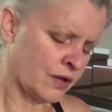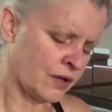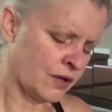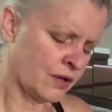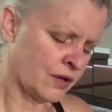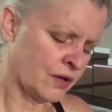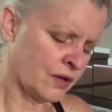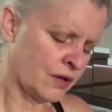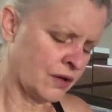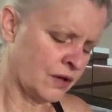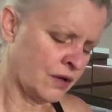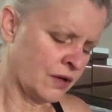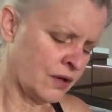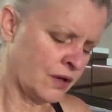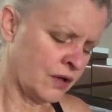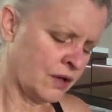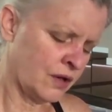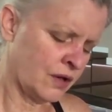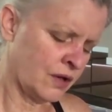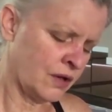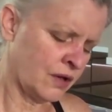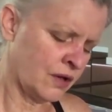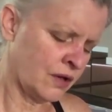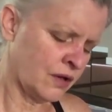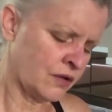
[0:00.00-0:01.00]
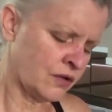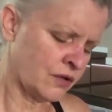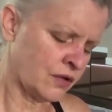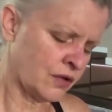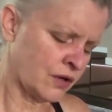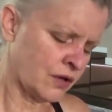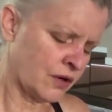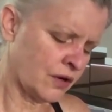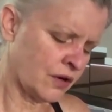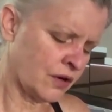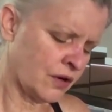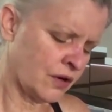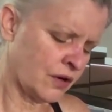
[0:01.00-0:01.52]
and
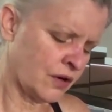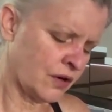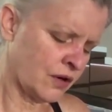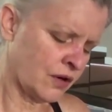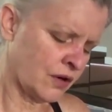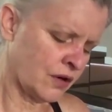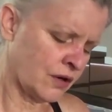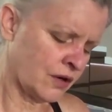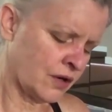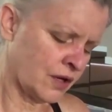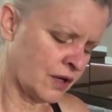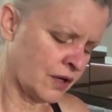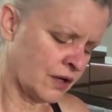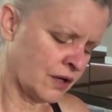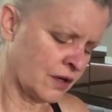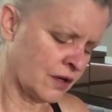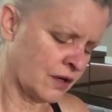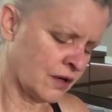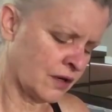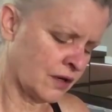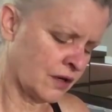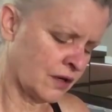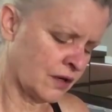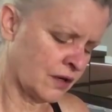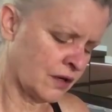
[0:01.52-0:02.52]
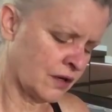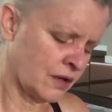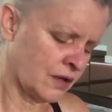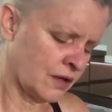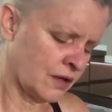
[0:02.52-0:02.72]
turn,